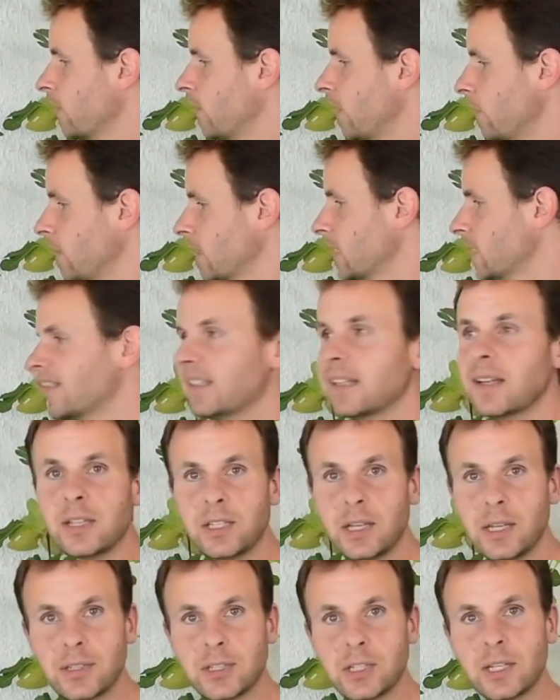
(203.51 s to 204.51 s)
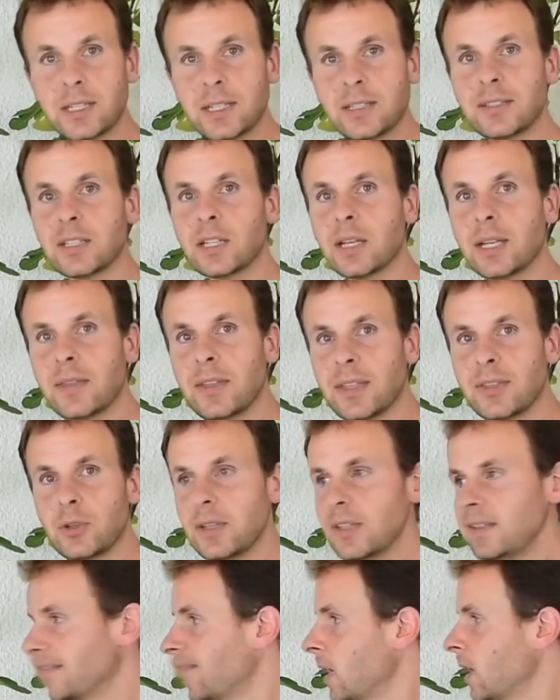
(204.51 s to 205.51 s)
If you cut a lot of cuttings now, you cut
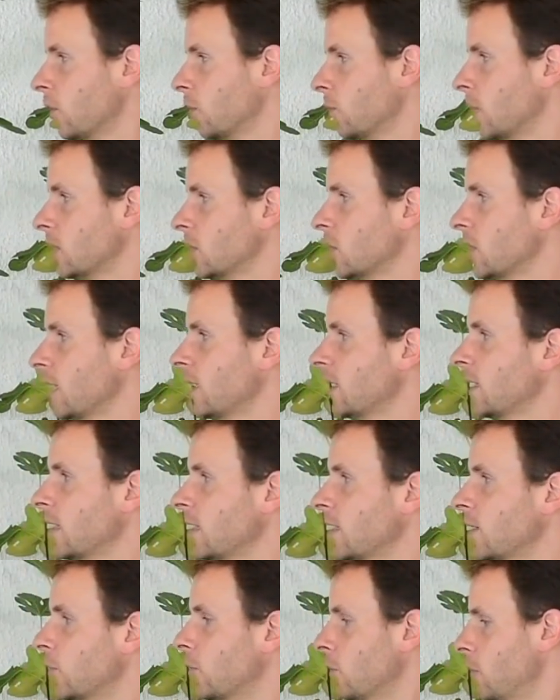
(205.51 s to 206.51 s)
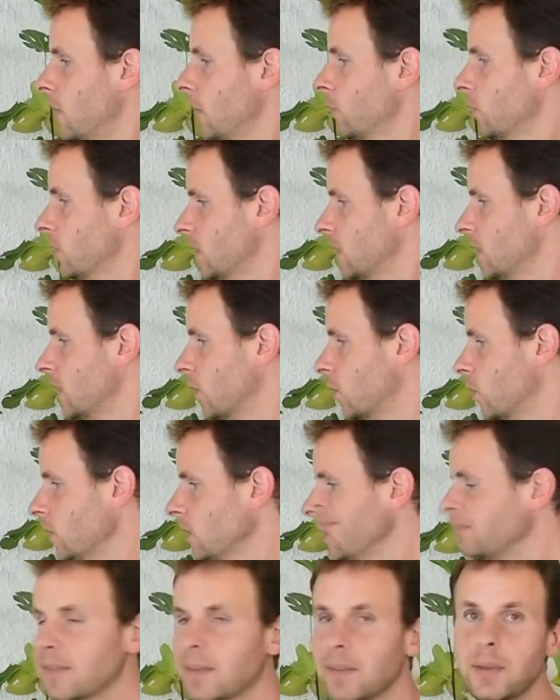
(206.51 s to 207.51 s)
off the top here and the bottom here.
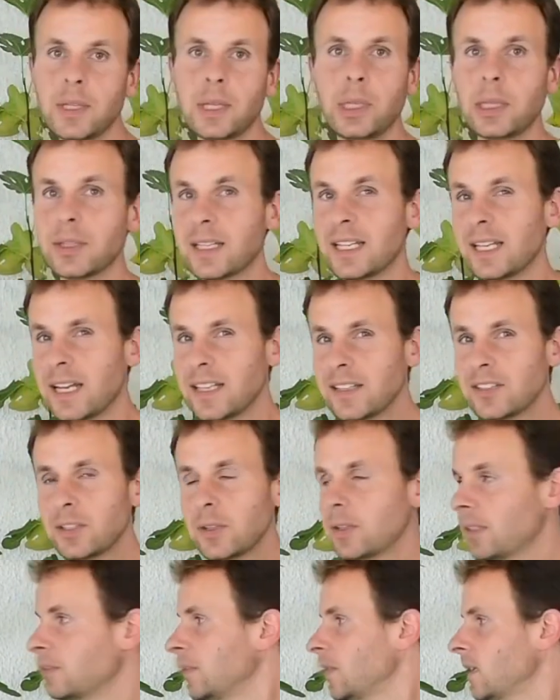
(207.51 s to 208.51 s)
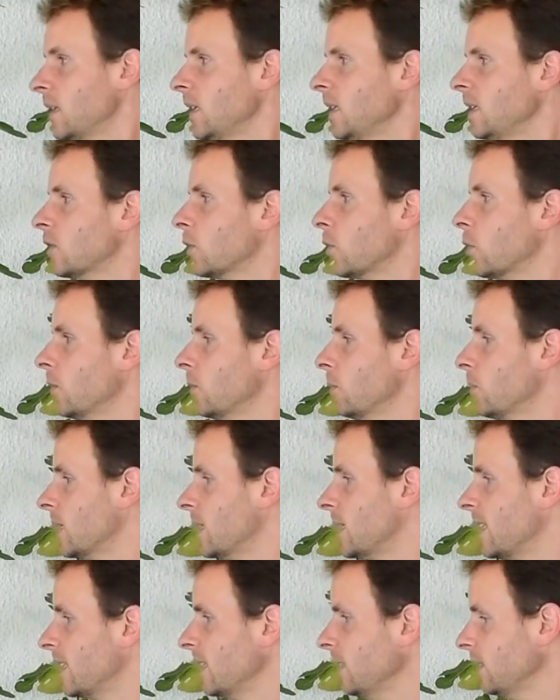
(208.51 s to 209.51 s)
Then in the end, you don't necessarily
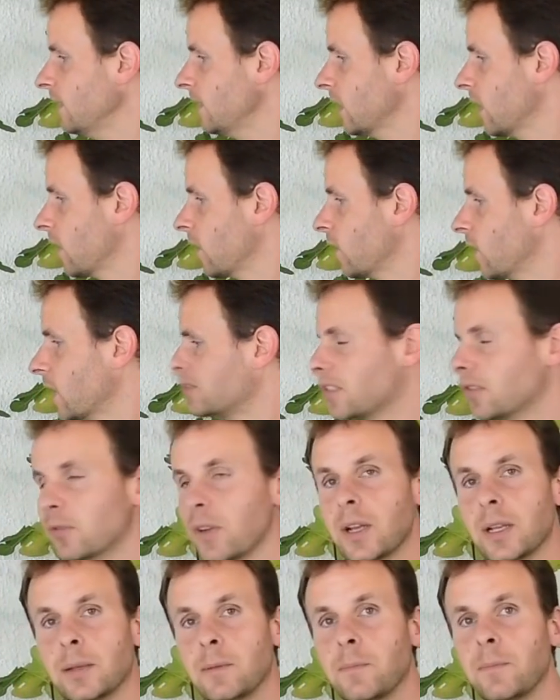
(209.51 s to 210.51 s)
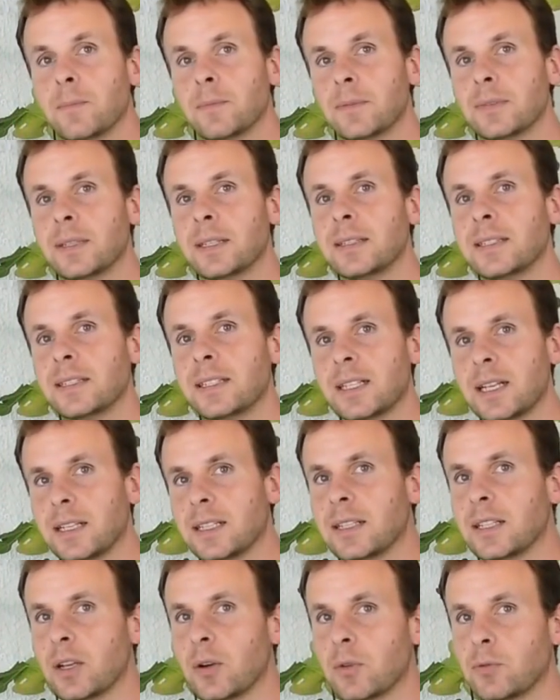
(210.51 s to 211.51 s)
know which way does this cutting
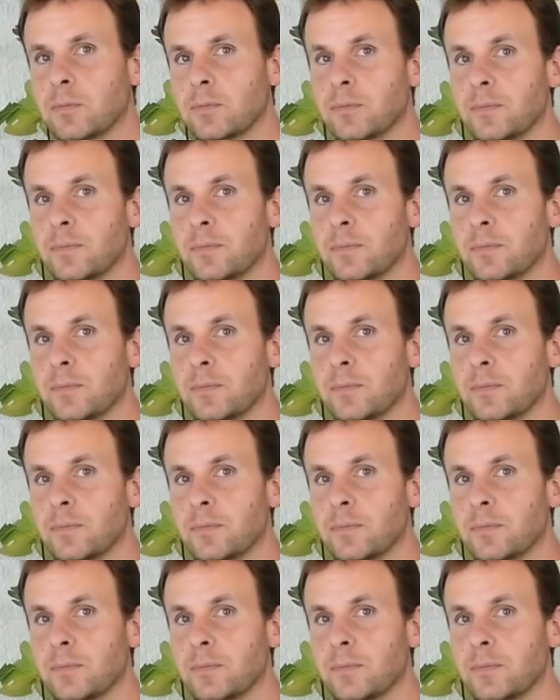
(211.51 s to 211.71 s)
go.